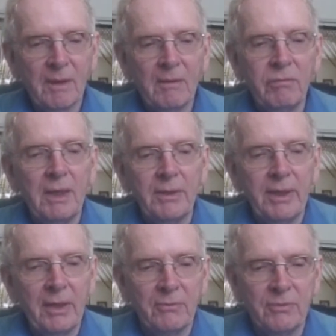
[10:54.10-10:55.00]
Well,
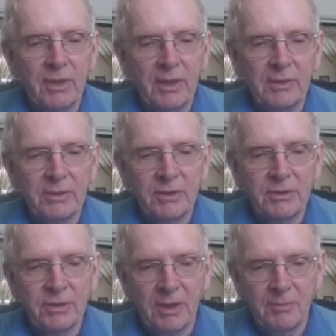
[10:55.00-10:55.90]
now then, said
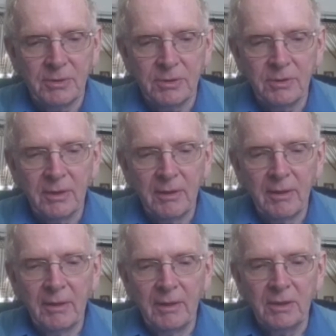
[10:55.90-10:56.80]
Seamus.
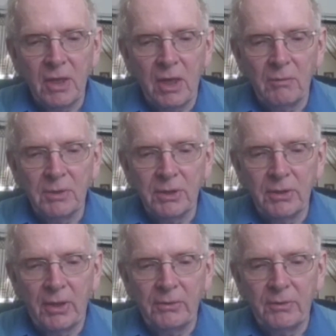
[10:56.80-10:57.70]
It's always an
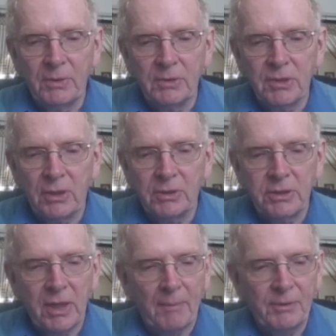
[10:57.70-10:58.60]
honourable sort of
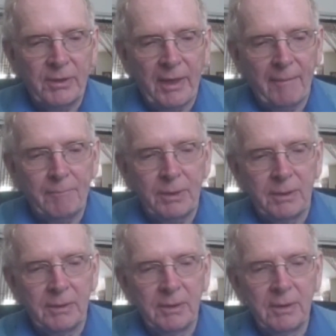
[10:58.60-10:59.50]
chap that I'm
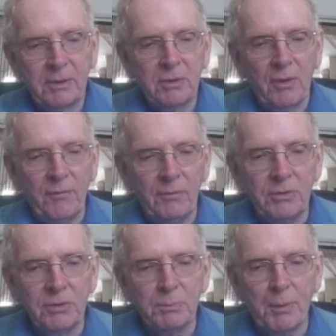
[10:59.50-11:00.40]
being, so if you would
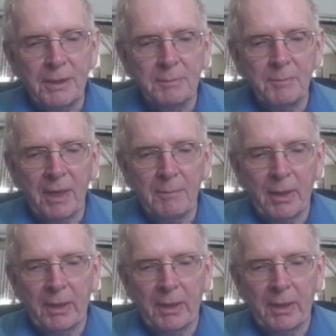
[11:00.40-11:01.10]
just pass my bag